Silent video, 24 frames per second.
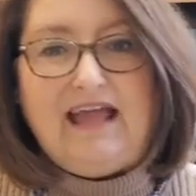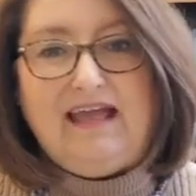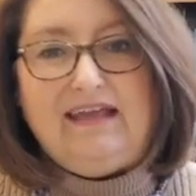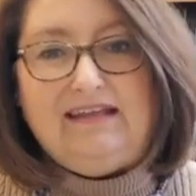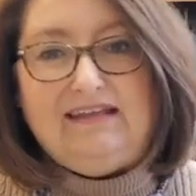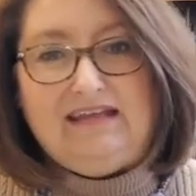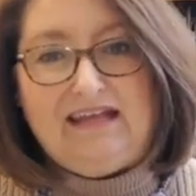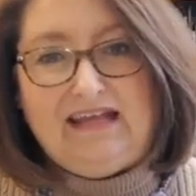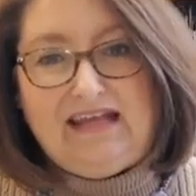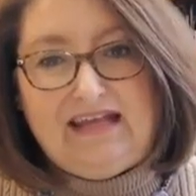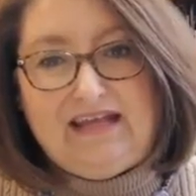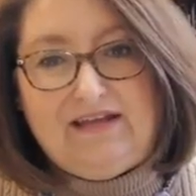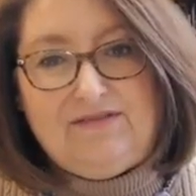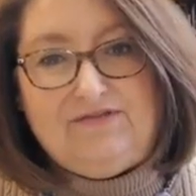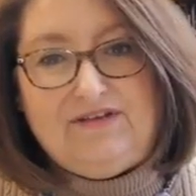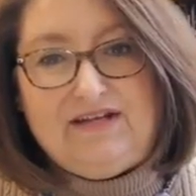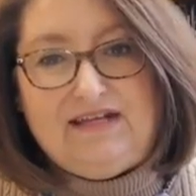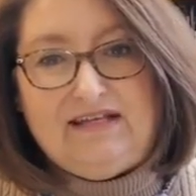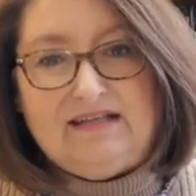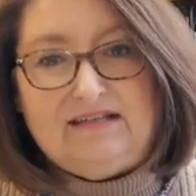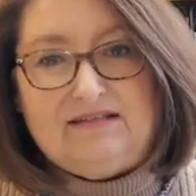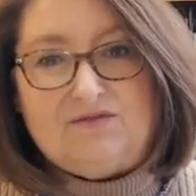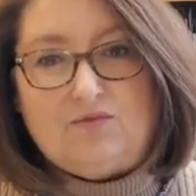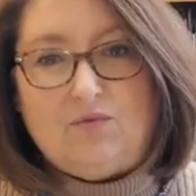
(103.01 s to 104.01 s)
and the
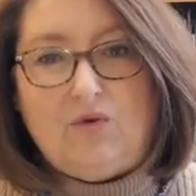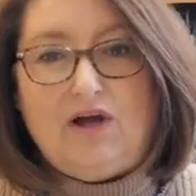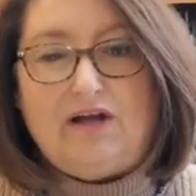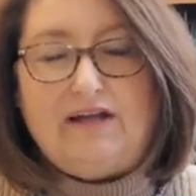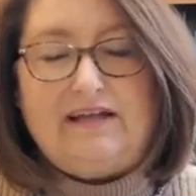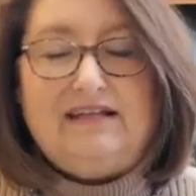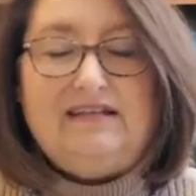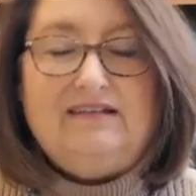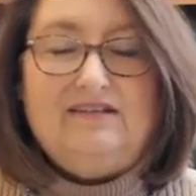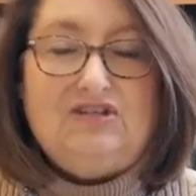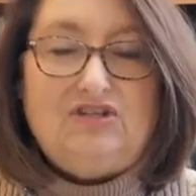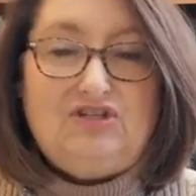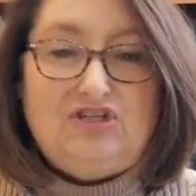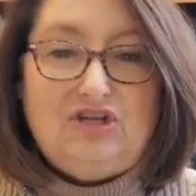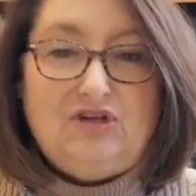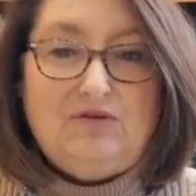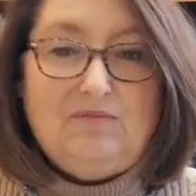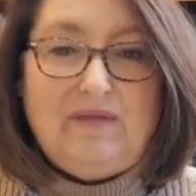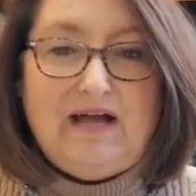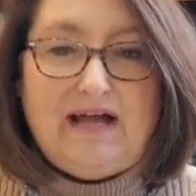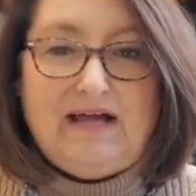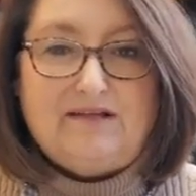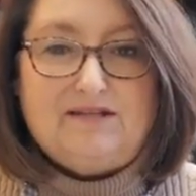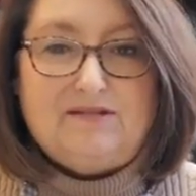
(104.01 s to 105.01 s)
evenings walking the two
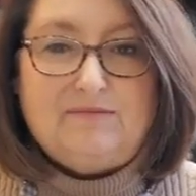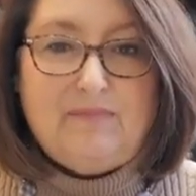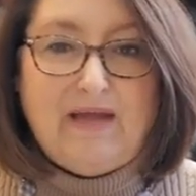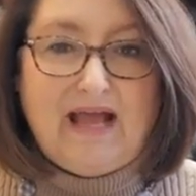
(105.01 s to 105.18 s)
miles